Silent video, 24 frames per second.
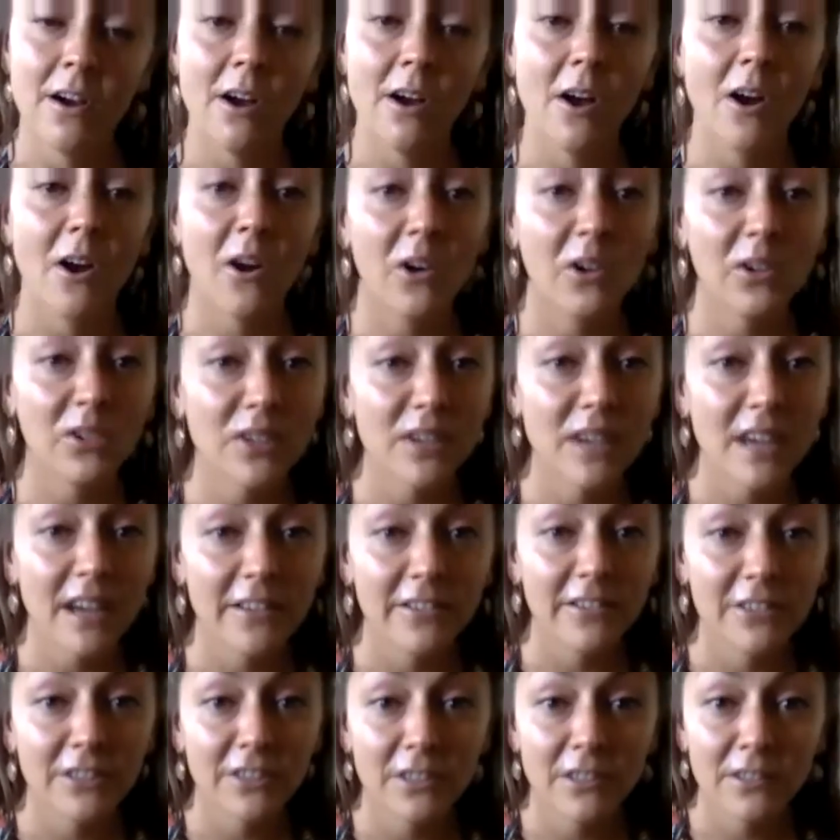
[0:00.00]
All you have
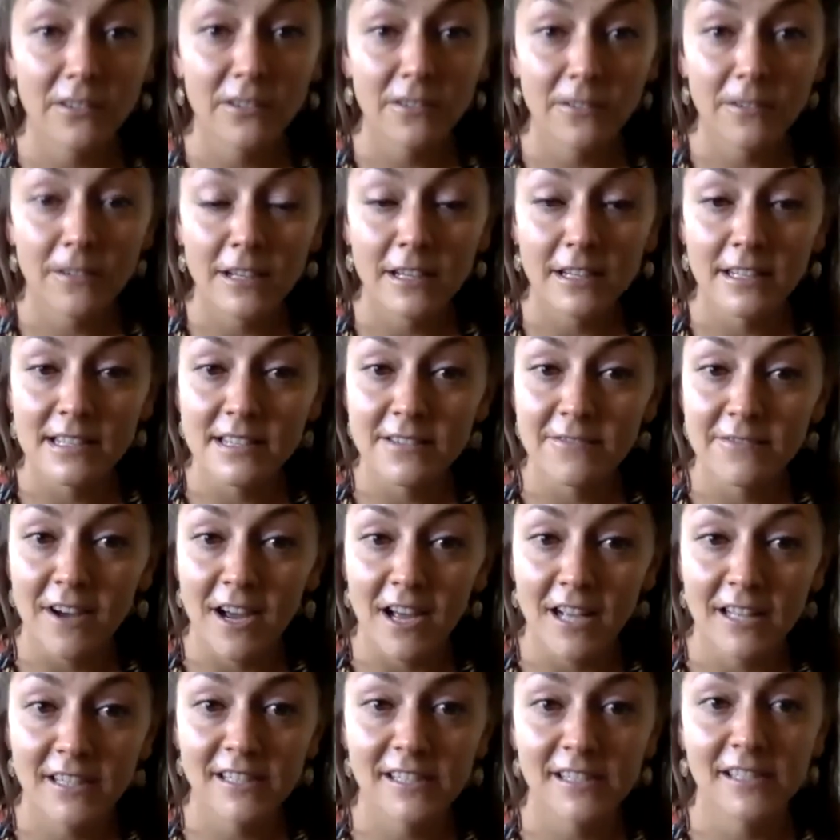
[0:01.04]
to do is
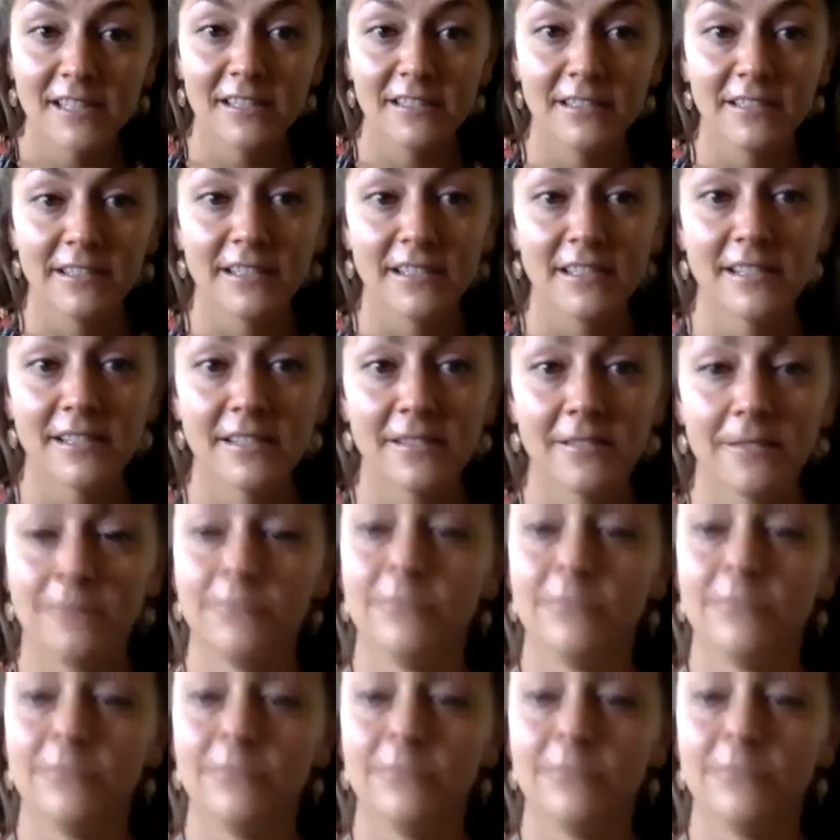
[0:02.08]
find stillness.